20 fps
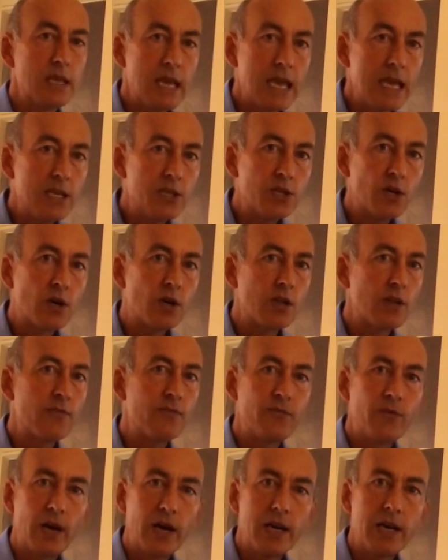the HR, the
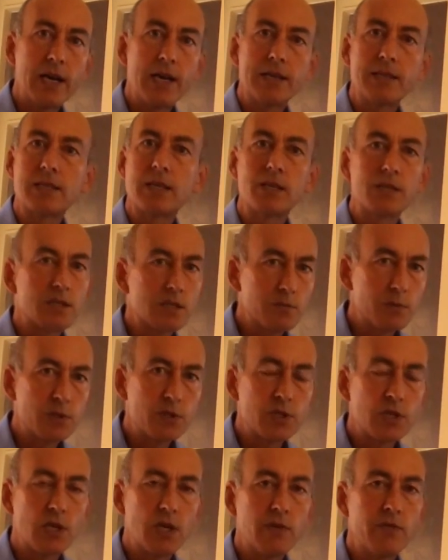finance, customer
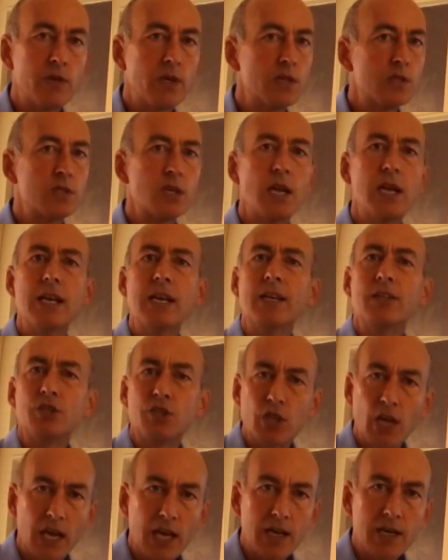service,
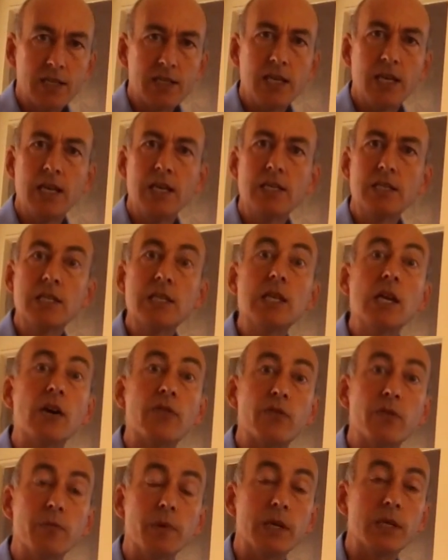charities,
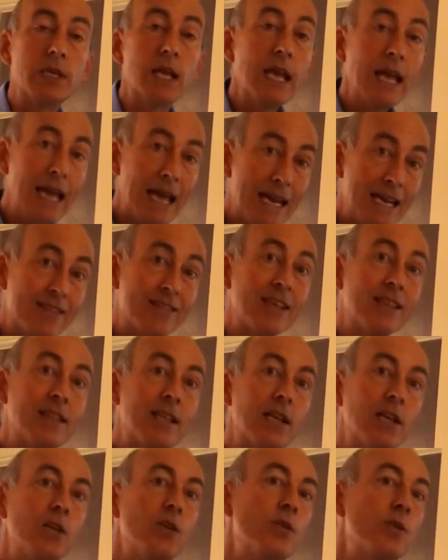government, anything
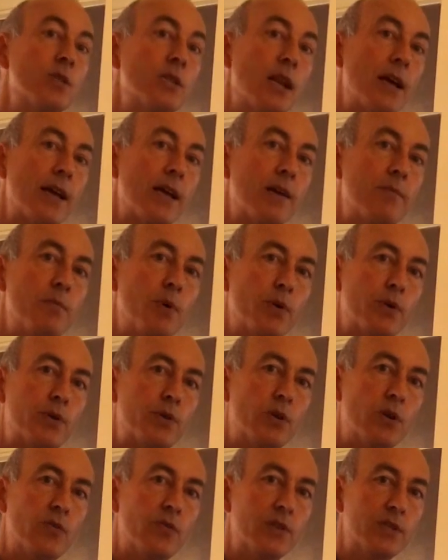that looks like a modern
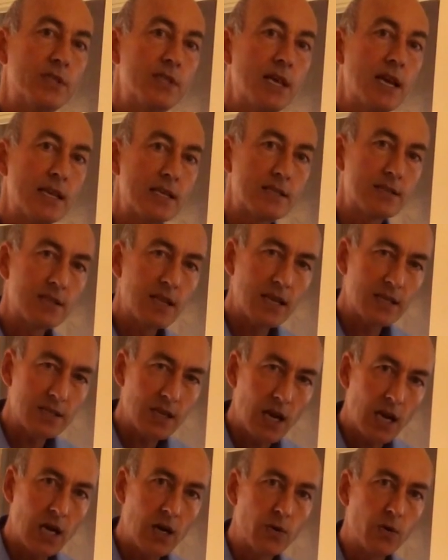office.
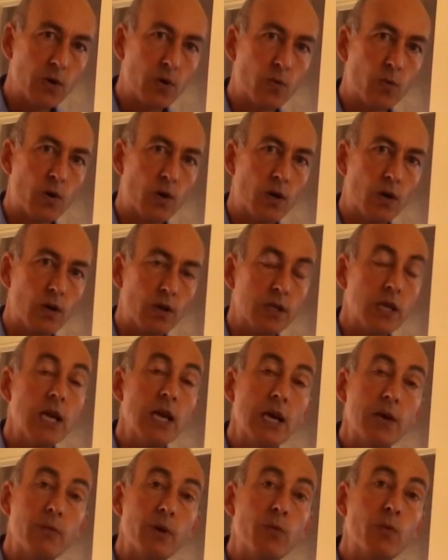That's our world,
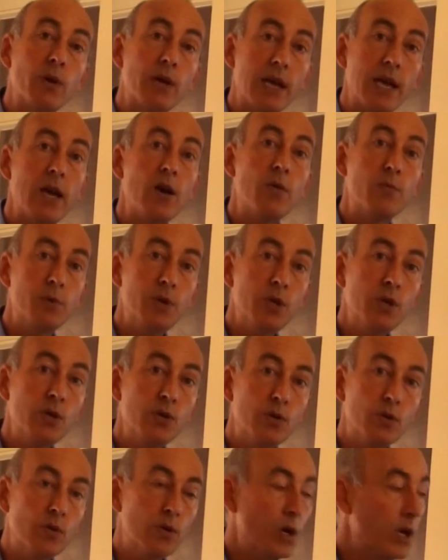and we want to help
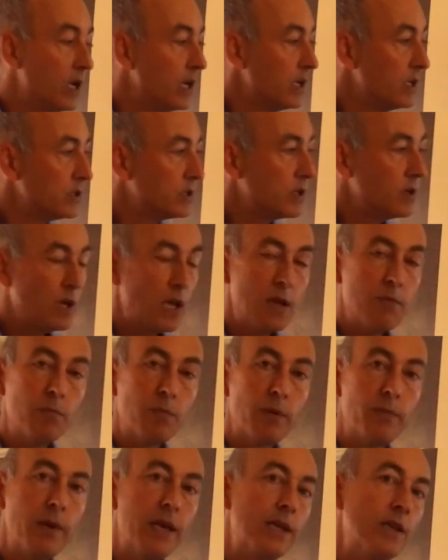you to
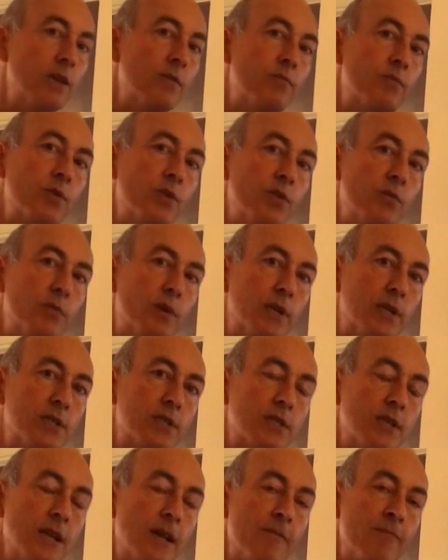implement
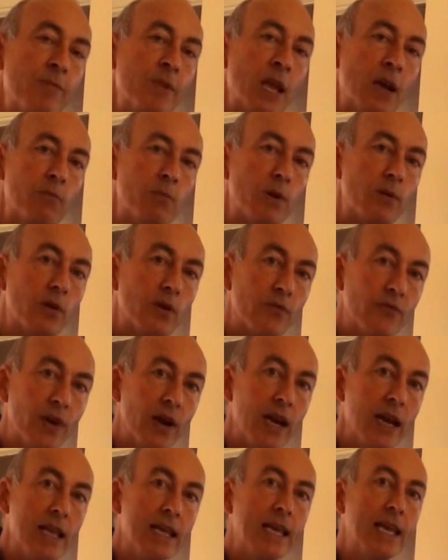improvements. We're
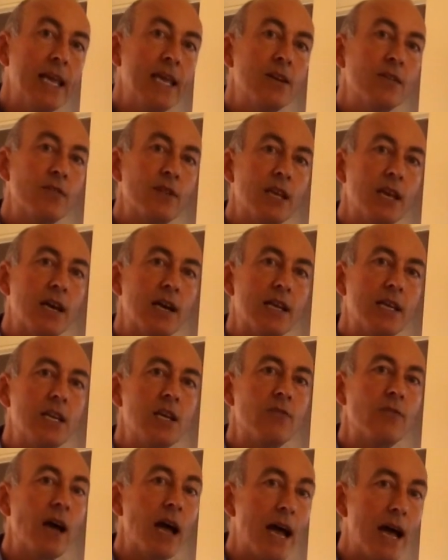very keen on the
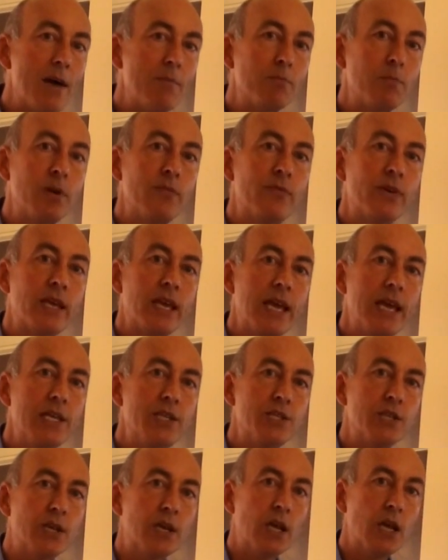idea of
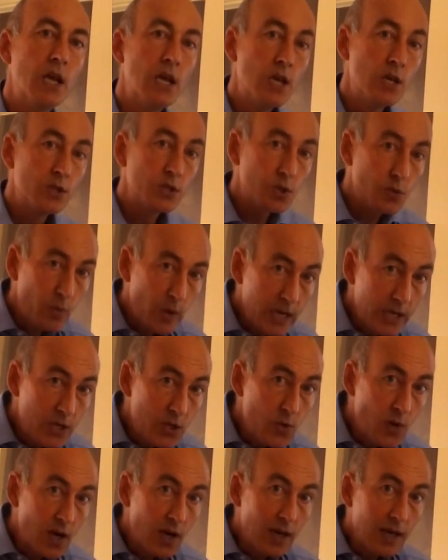amplification. So we
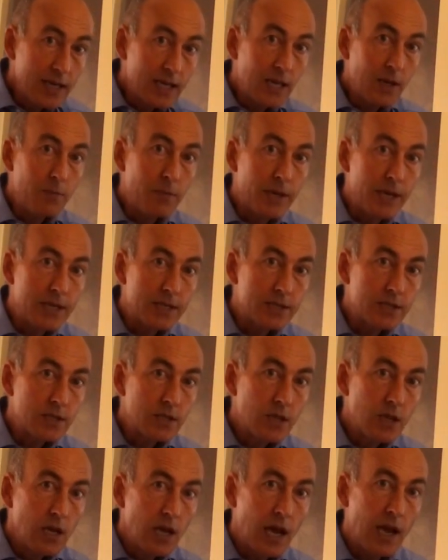do a little
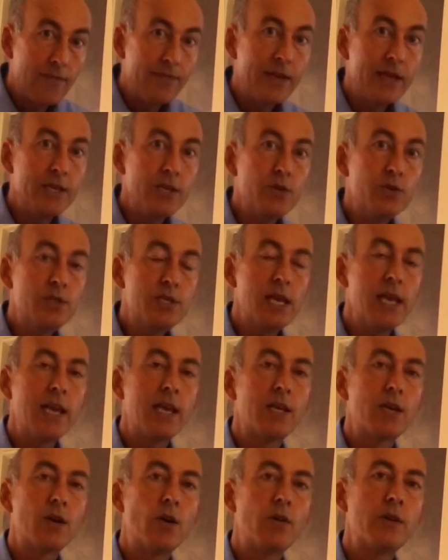bit, and then you take
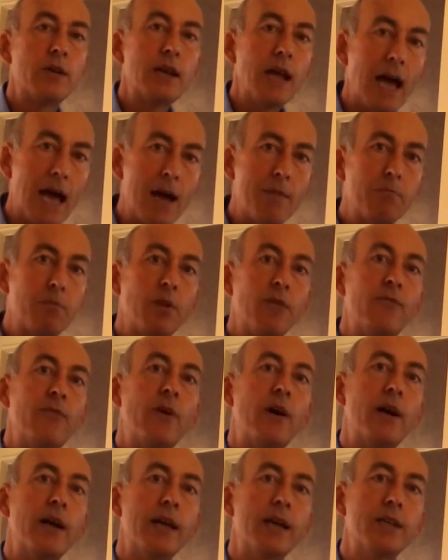it on and
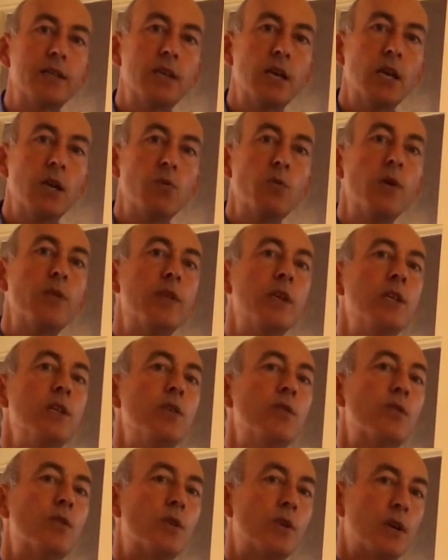amplify it within
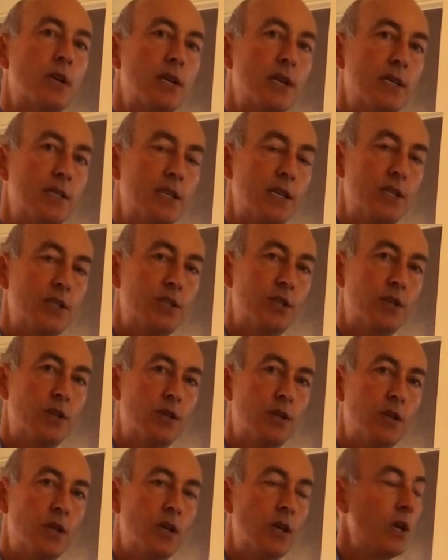your organisation.
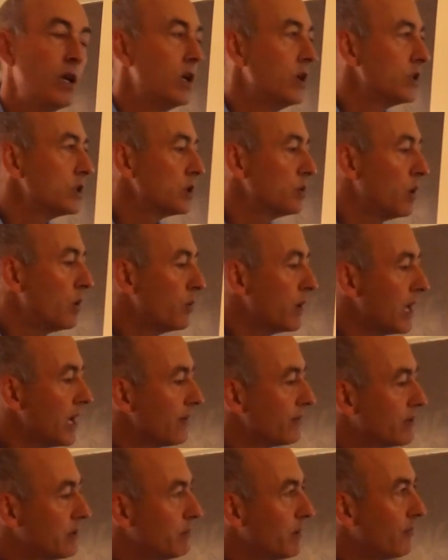So what we
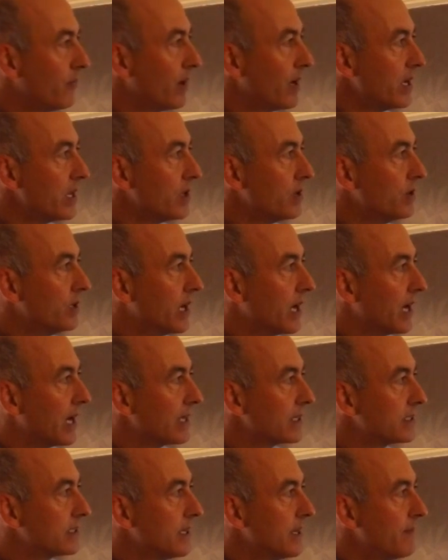have to be very good
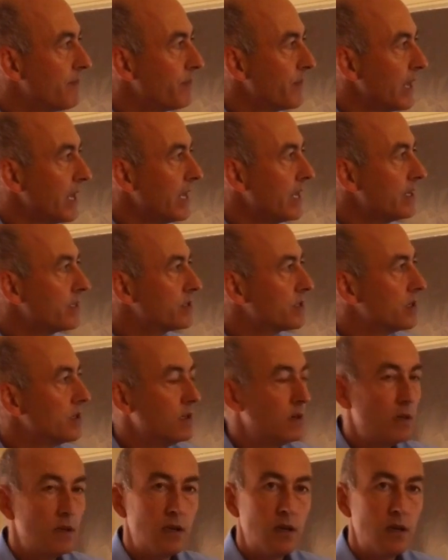at is